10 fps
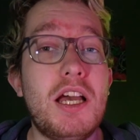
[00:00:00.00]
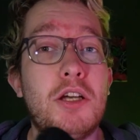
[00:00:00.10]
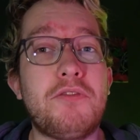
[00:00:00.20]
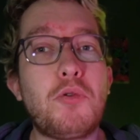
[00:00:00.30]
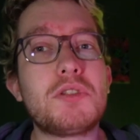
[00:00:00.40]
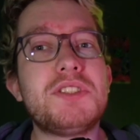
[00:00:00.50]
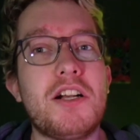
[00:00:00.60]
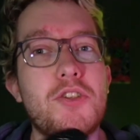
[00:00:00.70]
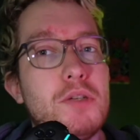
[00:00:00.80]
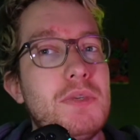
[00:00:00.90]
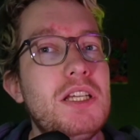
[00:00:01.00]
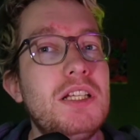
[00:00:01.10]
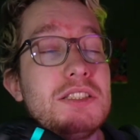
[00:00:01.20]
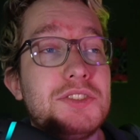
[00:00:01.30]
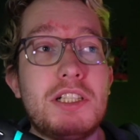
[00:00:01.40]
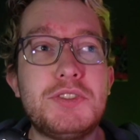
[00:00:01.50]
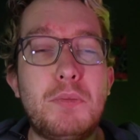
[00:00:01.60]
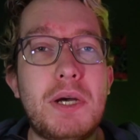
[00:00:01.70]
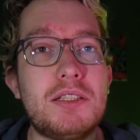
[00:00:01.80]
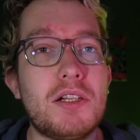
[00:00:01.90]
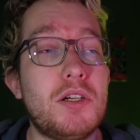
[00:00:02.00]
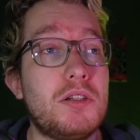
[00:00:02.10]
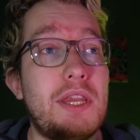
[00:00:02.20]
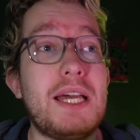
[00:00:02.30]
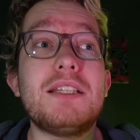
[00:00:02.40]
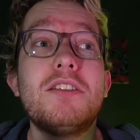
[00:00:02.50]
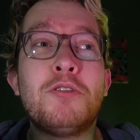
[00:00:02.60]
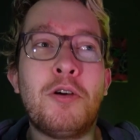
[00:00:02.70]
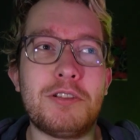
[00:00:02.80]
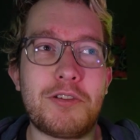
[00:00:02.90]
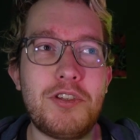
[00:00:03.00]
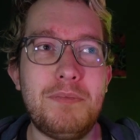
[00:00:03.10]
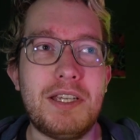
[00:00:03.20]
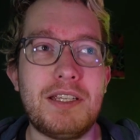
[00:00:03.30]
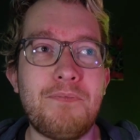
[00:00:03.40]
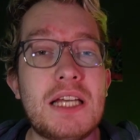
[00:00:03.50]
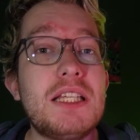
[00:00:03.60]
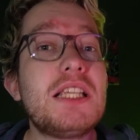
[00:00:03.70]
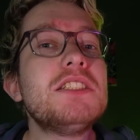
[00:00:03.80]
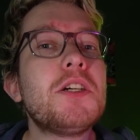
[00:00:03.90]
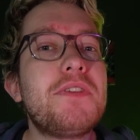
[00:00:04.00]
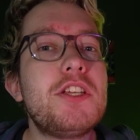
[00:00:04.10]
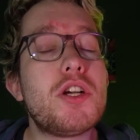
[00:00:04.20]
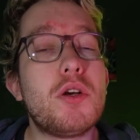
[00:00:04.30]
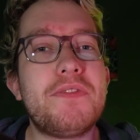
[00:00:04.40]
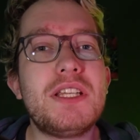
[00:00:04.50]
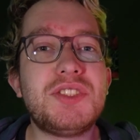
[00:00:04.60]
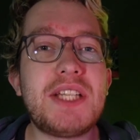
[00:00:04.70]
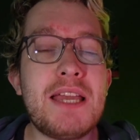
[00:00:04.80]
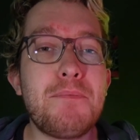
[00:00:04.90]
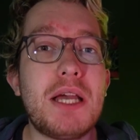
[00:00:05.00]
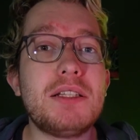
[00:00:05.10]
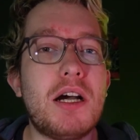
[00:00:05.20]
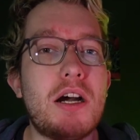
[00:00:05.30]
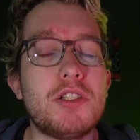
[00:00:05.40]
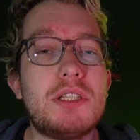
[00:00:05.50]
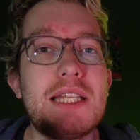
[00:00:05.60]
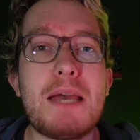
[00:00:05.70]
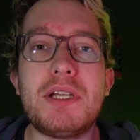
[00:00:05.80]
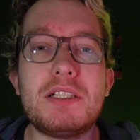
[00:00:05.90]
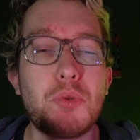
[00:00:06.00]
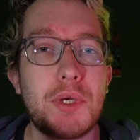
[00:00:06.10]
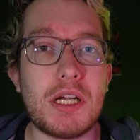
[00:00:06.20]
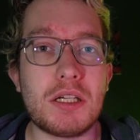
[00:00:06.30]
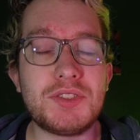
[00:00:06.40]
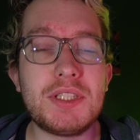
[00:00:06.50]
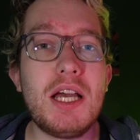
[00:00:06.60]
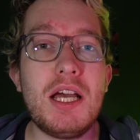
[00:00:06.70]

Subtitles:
And of course RGB is also better than non-RGB. And the killer feature of this gamepad are dynamic triggers.